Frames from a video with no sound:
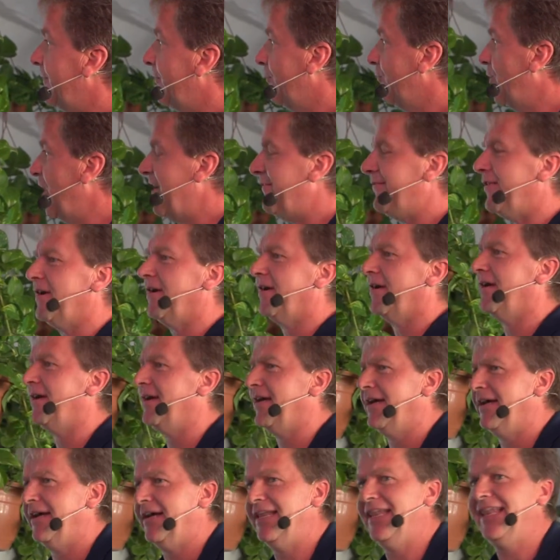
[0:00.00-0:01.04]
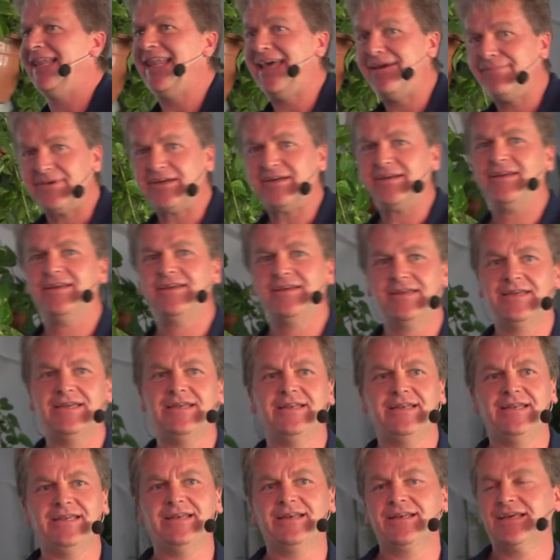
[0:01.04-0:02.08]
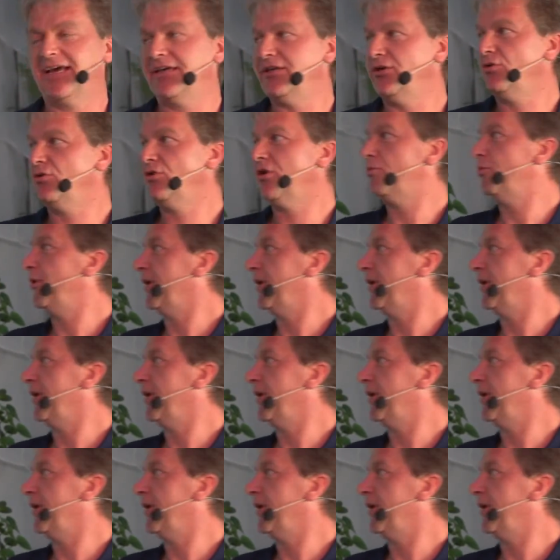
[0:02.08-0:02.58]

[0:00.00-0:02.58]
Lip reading: We have a lemma in Cayuga.